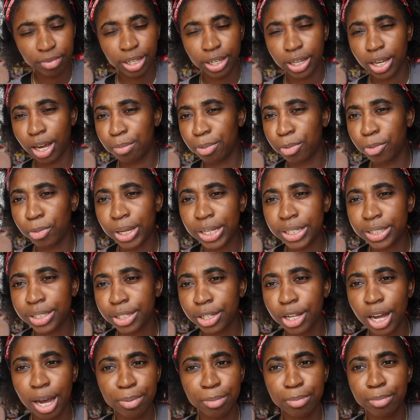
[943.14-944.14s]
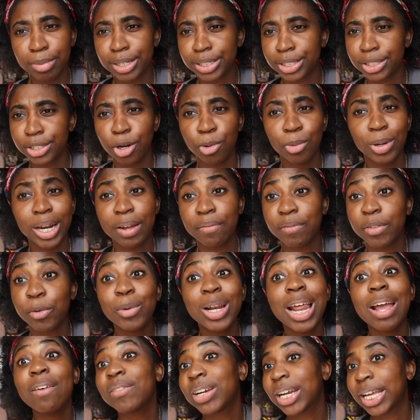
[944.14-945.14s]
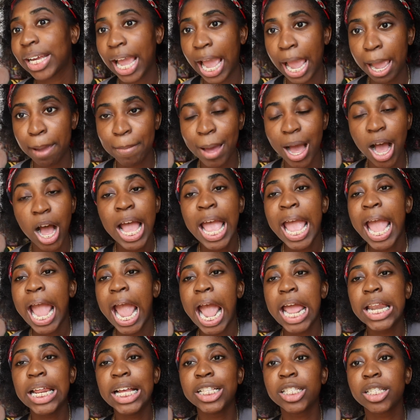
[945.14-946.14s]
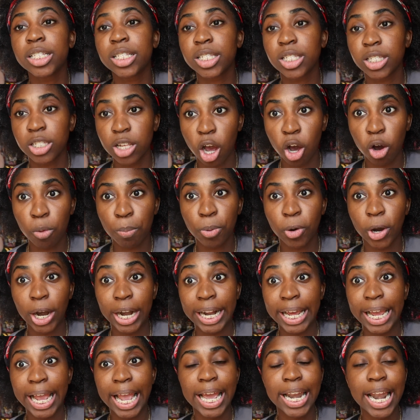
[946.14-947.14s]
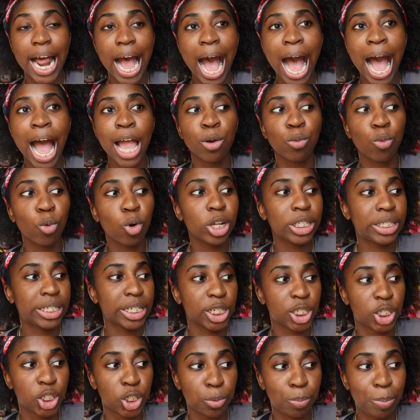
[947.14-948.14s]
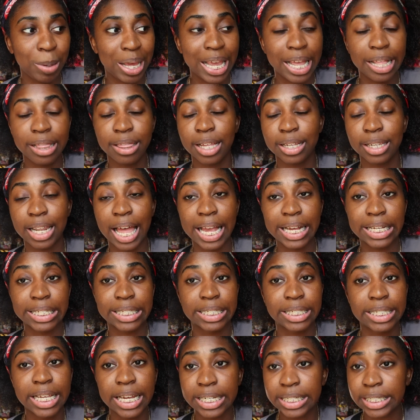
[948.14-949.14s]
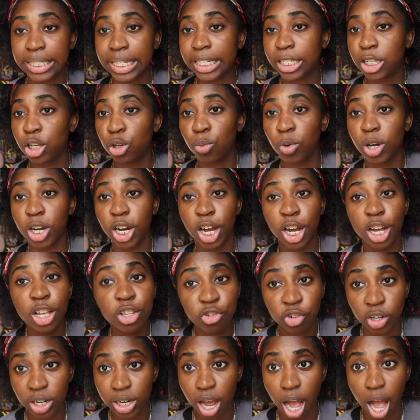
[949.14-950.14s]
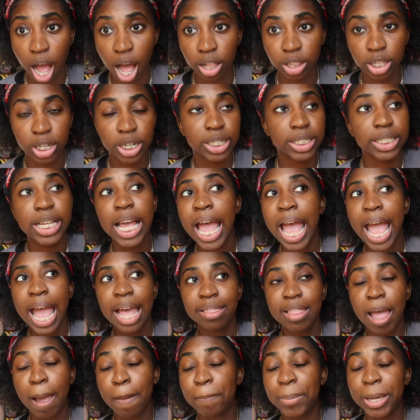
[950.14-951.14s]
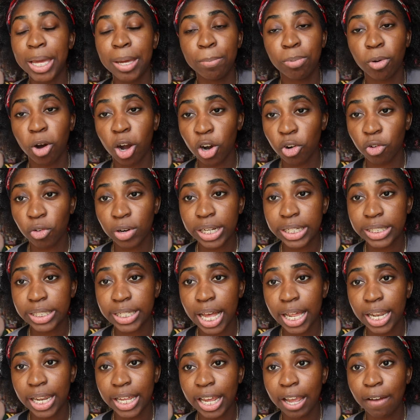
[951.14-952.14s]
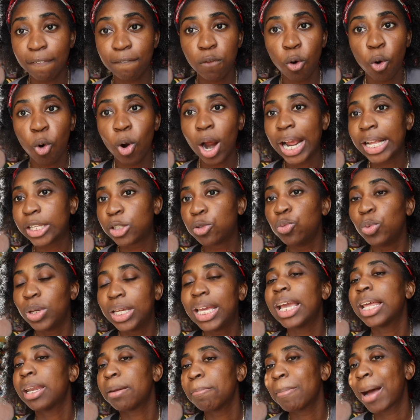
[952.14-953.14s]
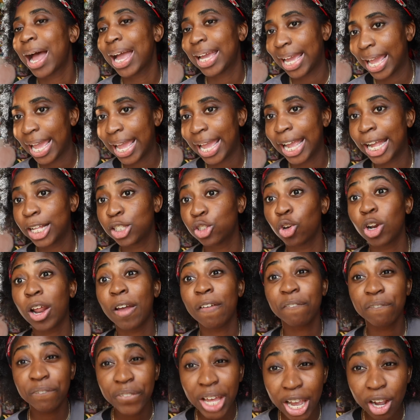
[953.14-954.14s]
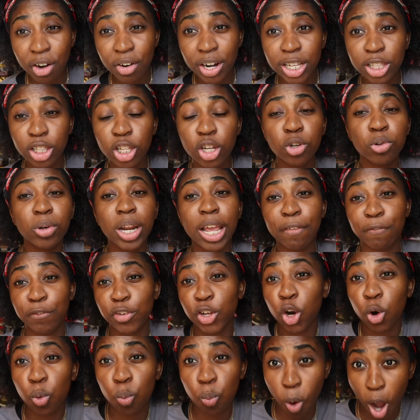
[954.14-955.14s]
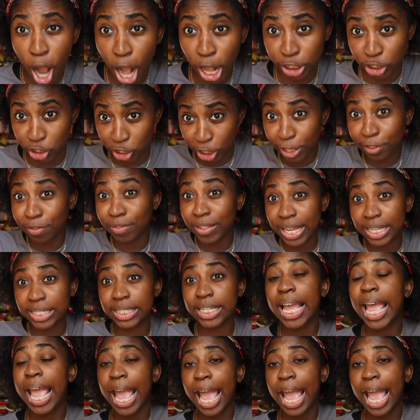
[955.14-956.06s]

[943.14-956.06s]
a couple months ago, whenever it came out, and it's so pretty, and I want to spend the like $60 to $100 that people are reselling it for to get my hands on it. Fairy Loot, if you're watching this